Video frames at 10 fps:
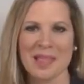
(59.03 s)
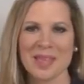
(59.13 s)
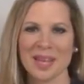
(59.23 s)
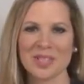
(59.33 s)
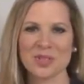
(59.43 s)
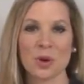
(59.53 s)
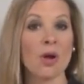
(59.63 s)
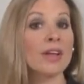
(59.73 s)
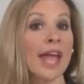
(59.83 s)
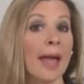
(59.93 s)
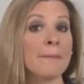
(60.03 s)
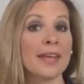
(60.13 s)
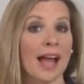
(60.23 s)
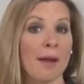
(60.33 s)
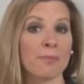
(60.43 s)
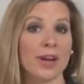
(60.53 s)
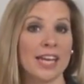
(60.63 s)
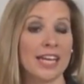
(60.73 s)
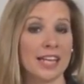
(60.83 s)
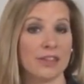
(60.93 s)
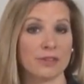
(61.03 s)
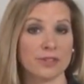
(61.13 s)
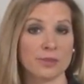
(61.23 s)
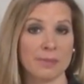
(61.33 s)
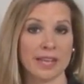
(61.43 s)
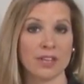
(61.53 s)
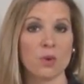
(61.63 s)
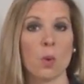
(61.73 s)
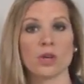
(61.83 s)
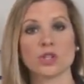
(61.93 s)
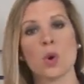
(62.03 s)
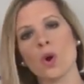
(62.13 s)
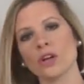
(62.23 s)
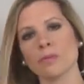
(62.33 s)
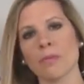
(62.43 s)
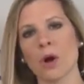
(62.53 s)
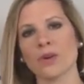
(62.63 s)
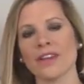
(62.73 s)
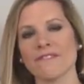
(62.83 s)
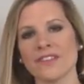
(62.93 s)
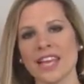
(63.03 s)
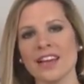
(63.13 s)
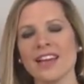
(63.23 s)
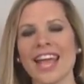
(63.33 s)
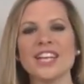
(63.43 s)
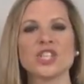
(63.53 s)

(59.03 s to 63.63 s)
The control can be operated in either speed or torque mode via a